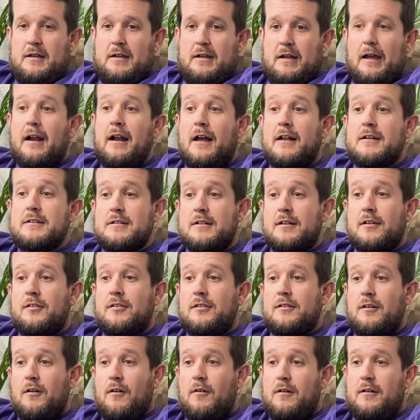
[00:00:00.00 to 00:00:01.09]
And I just
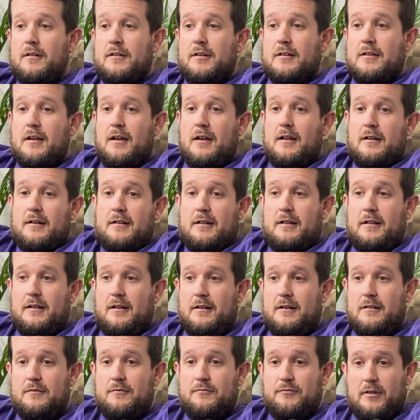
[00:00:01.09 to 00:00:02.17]
start to kind of get
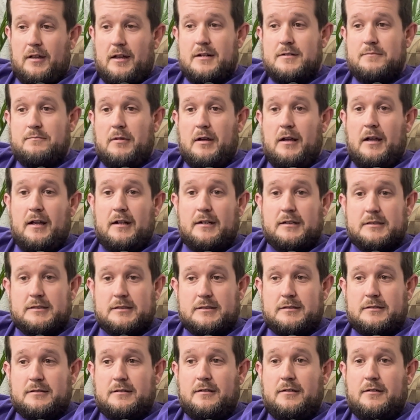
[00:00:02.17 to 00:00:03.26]
flashbacks
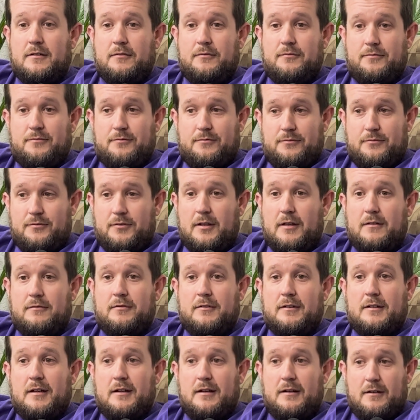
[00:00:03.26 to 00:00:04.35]
of
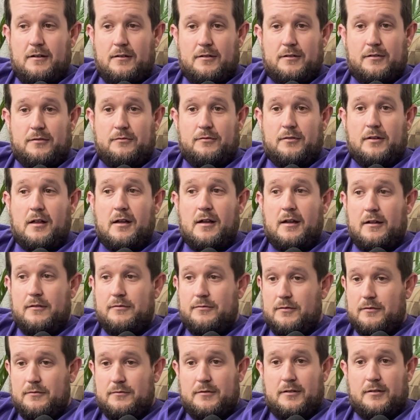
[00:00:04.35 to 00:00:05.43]
17 years of life,
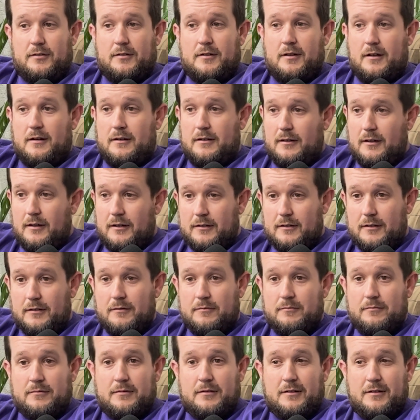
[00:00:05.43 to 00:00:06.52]
of just kind of like
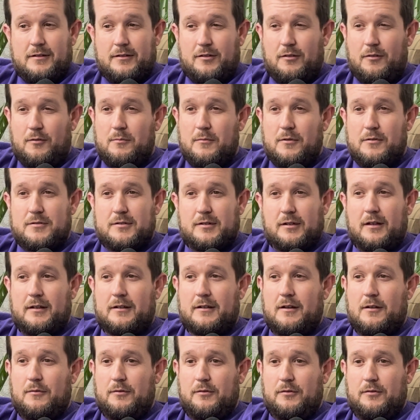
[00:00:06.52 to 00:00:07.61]
it's almost like
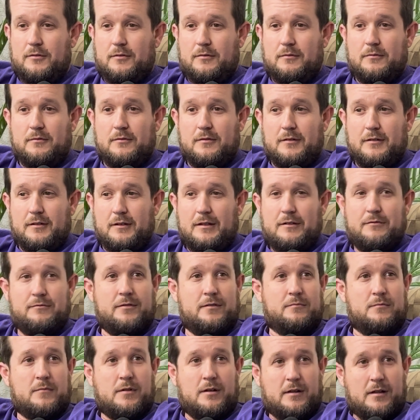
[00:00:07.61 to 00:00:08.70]
I was
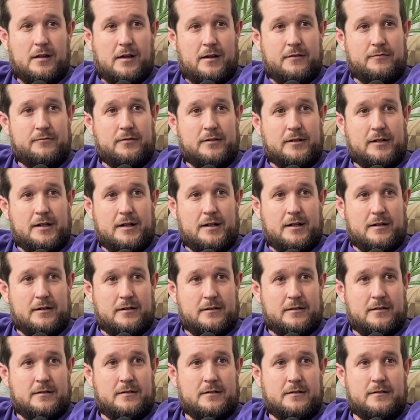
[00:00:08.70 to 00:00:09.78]
living my life again
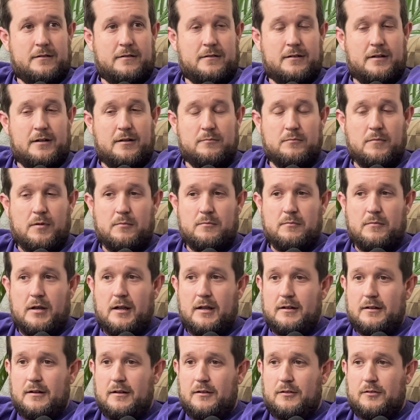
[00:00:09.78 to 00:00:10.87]
in my
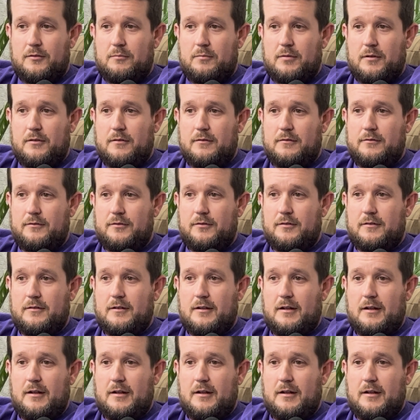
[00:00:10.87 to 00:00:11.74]
mind, I suppose.